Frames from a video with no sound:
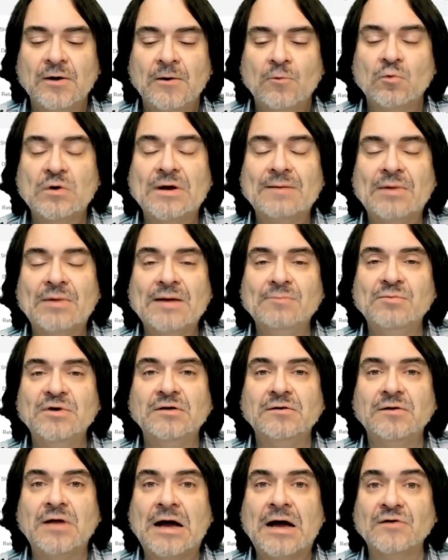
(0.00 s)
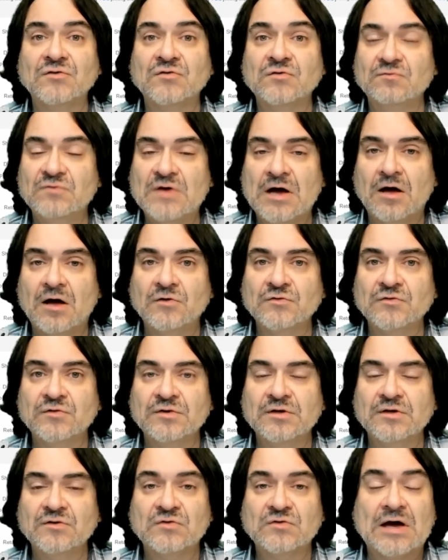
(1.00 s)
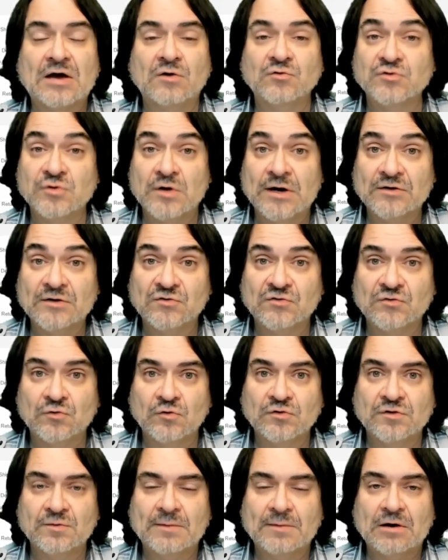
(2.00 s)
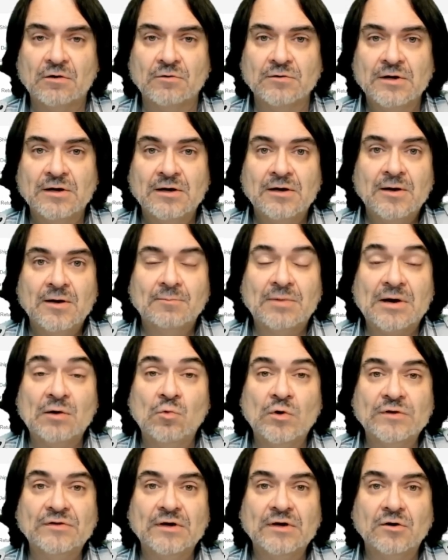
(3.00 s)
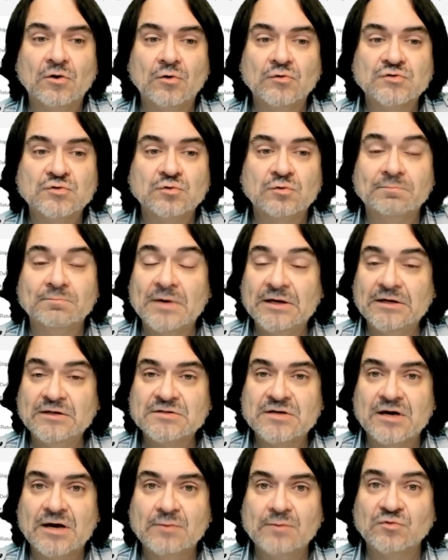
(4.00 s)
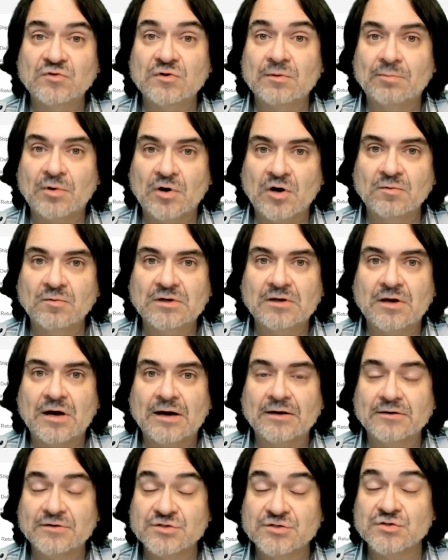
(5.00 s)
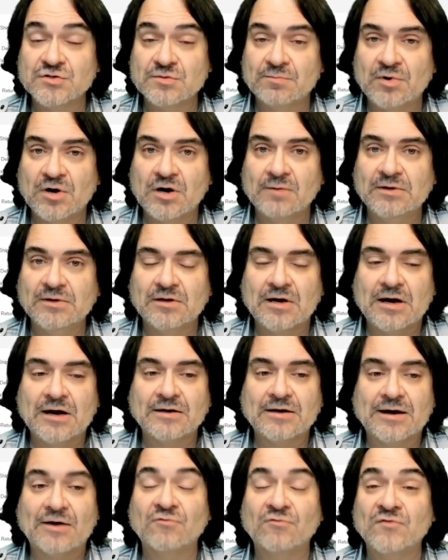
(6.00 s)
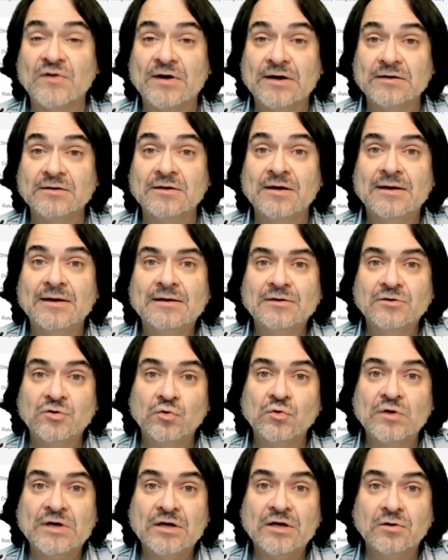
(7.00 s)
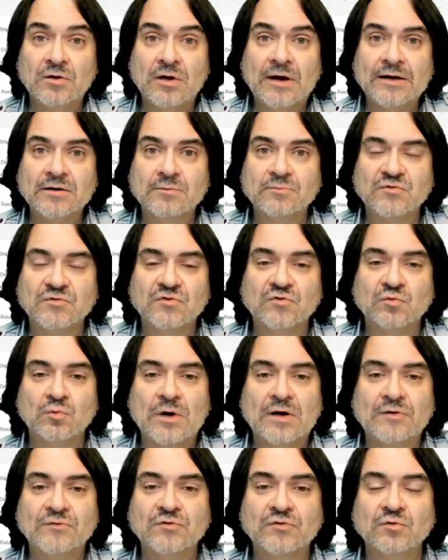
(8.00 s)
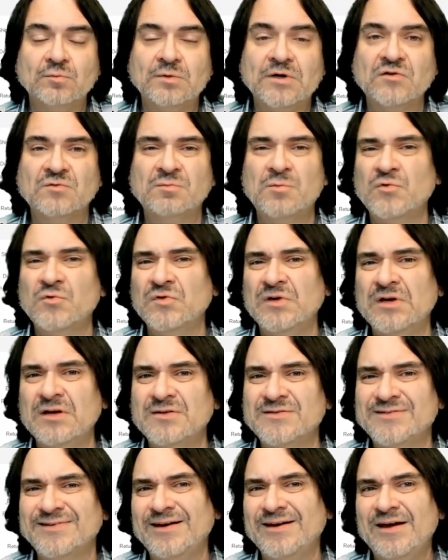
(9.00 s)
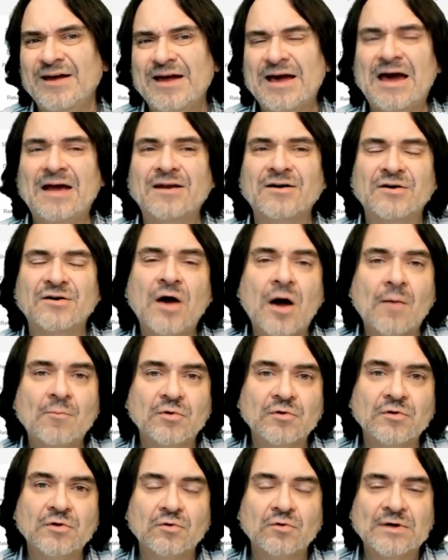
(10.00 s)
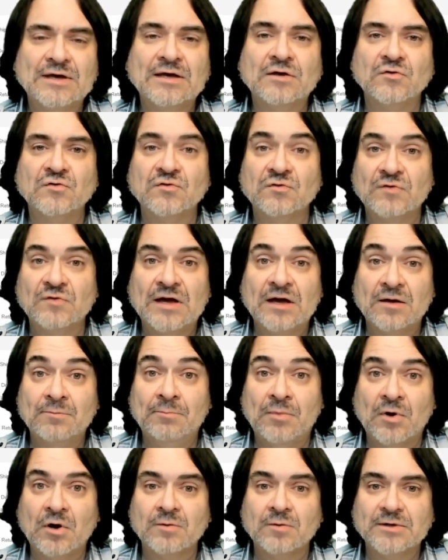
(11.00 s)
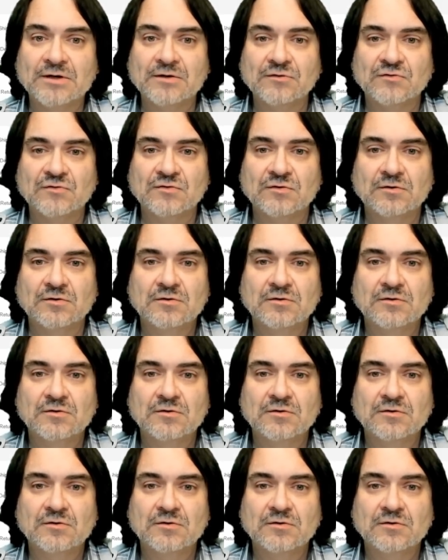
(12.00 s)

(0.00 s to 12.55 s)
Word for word: When I buy big lots of dolls and things, I'll try and sort them out by what they go to. And many times in a Barbie lot, just a Barbie lot, I'll find little kill items as well too, because most kids had a couple little kills if they had Barbies.